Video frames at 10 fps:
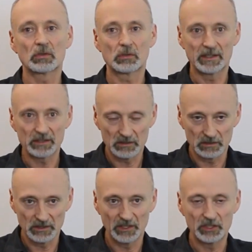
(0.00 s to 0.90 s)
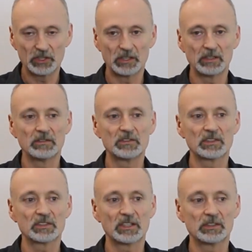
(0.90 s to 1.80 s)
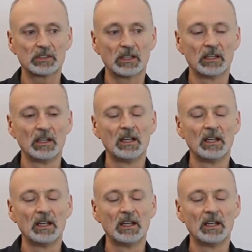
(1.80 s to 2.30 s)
critical initiatives, et cetera,